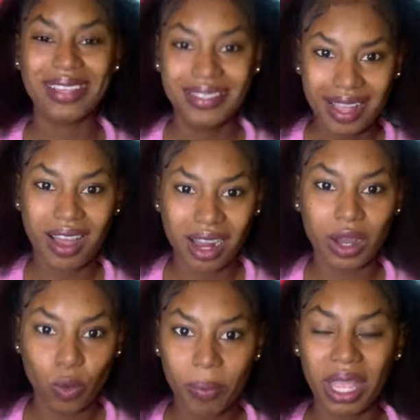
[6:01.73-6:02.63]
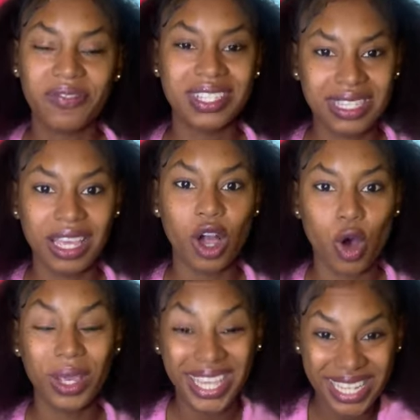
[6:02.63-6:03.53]
send other women to see
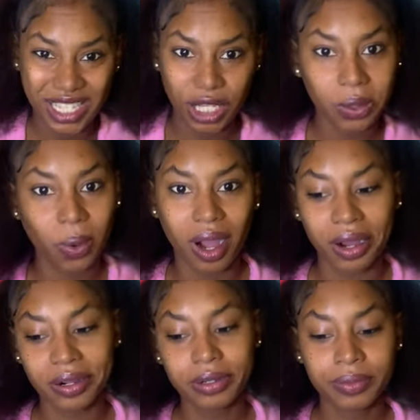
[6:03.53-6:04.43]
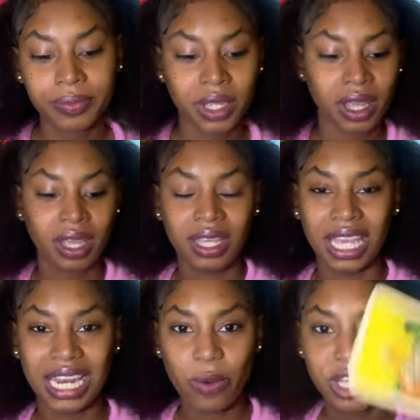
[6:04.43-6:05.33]
how easy you are.
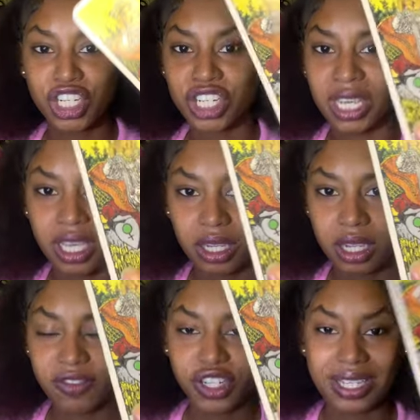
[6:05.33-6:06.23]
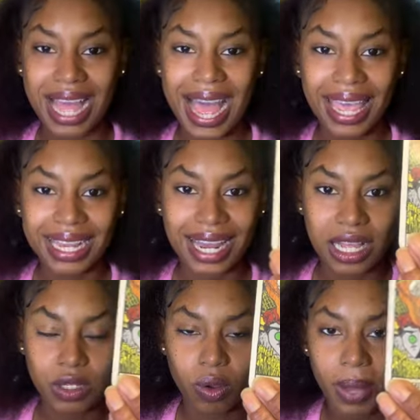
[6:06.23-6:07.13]
You're there with she, if she's a high
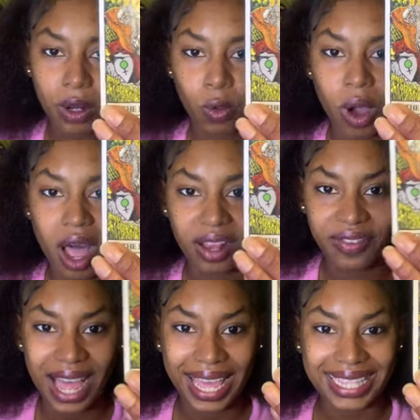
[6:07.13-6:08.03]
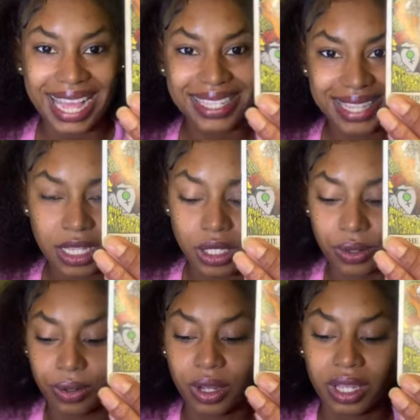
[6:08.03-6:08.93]
class woman who hard to get access
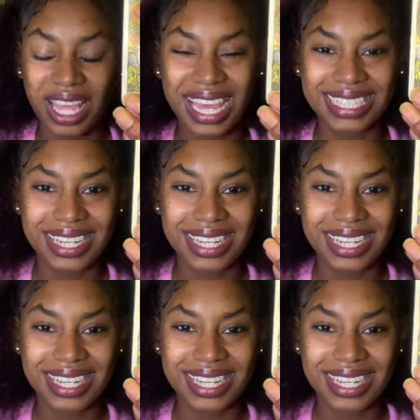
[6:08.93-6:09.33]
to, you get